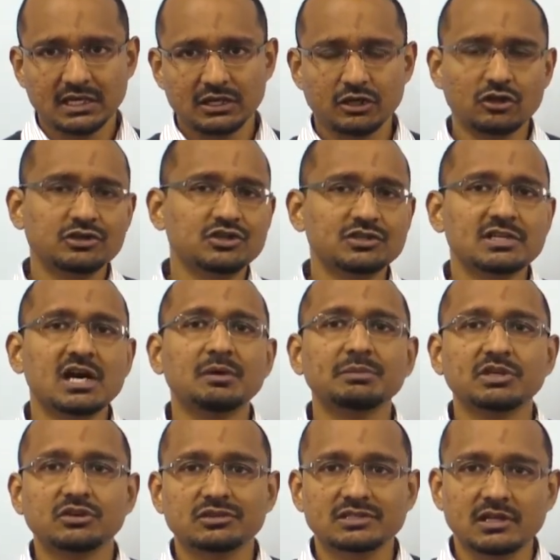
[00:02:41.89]
you're not just
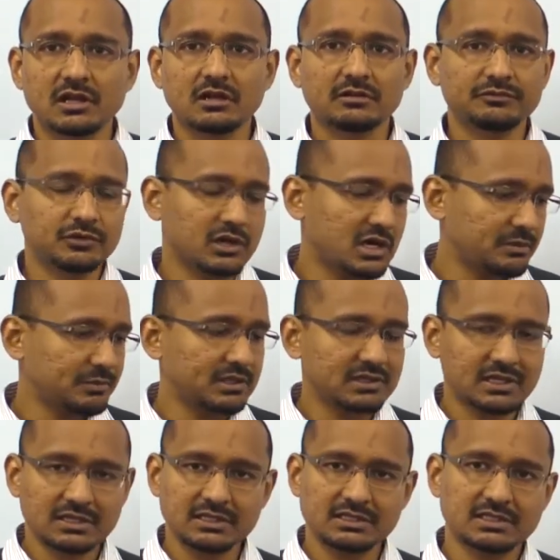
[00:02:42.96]
harming yourself, you're harming
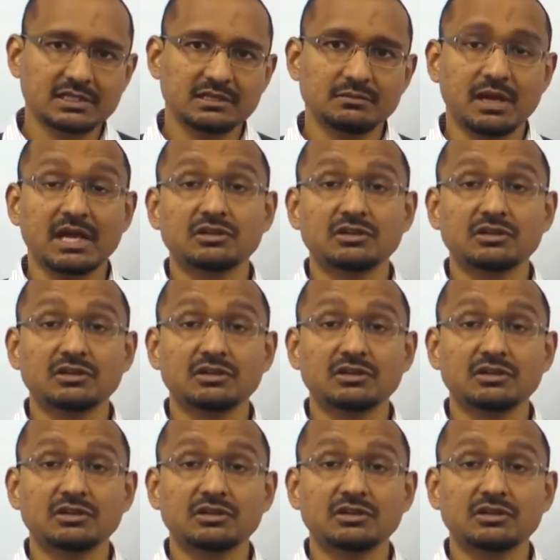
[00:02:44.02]
the other team